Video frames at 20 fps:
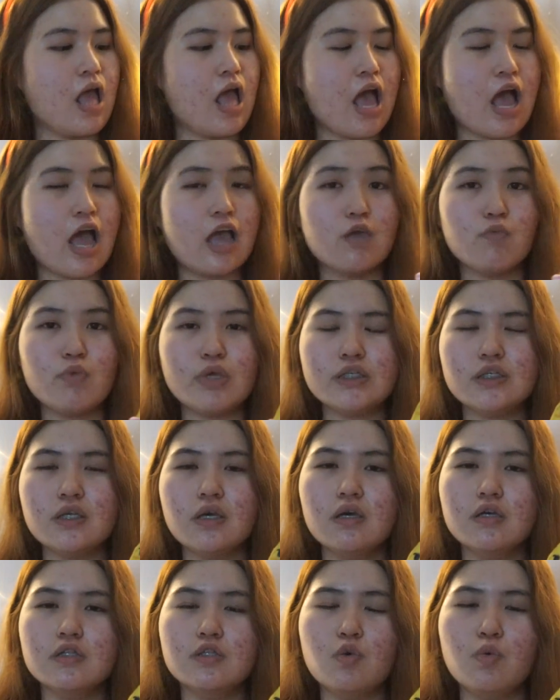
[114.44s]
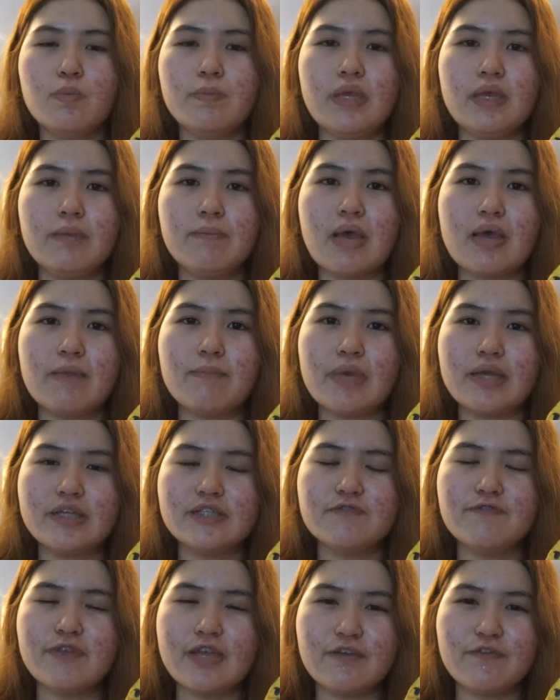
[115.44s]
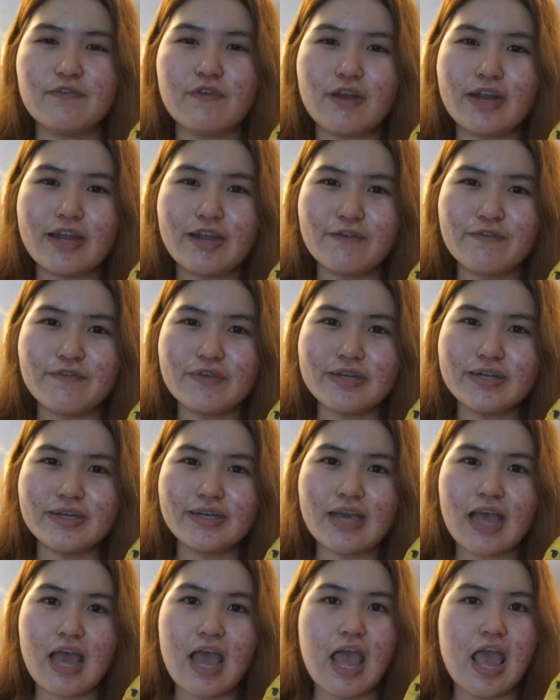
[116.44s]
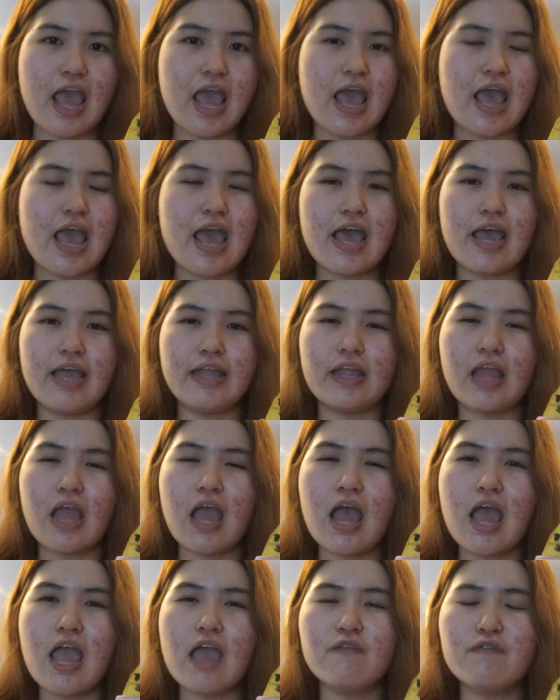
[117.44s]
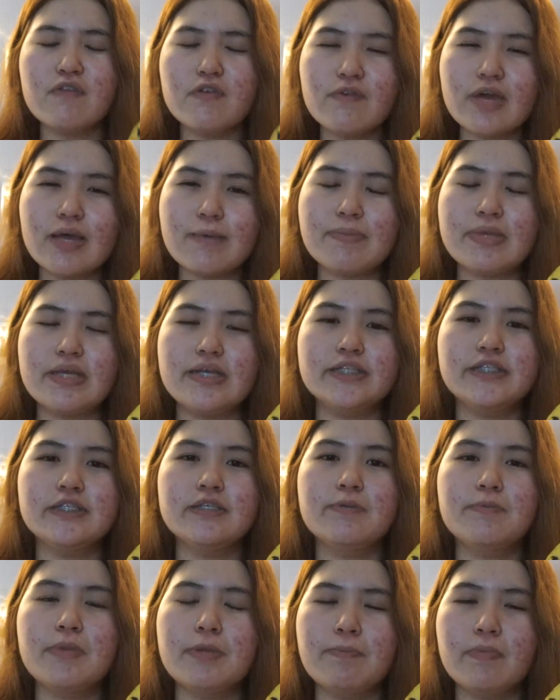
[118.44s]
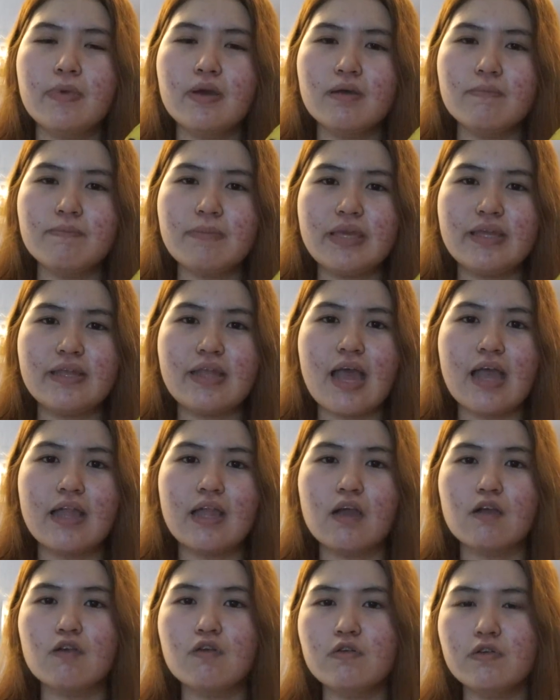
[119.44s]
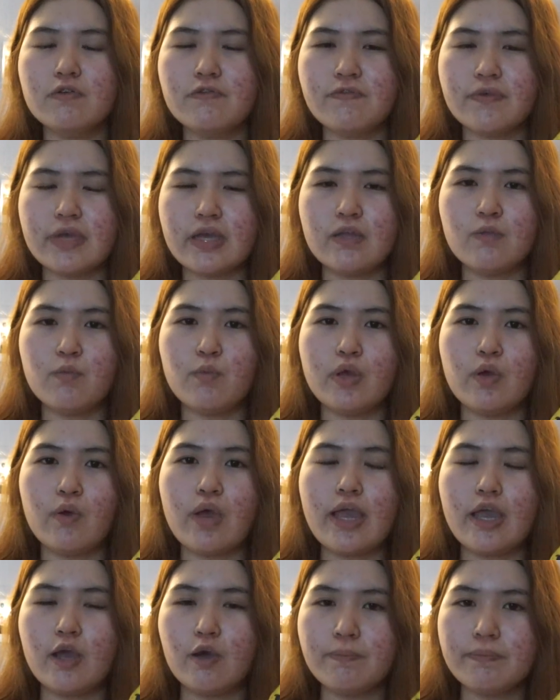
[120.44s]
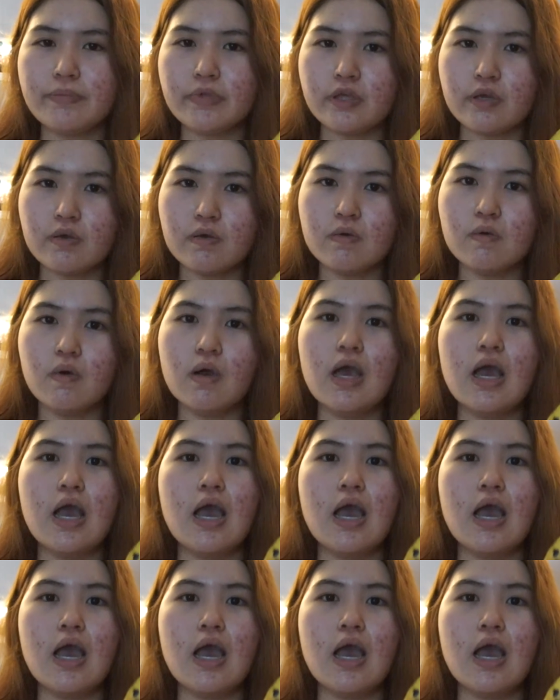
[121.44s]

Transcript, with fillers: I wish her to be my best friend forever. And everyone please remember me that a good friend will help you,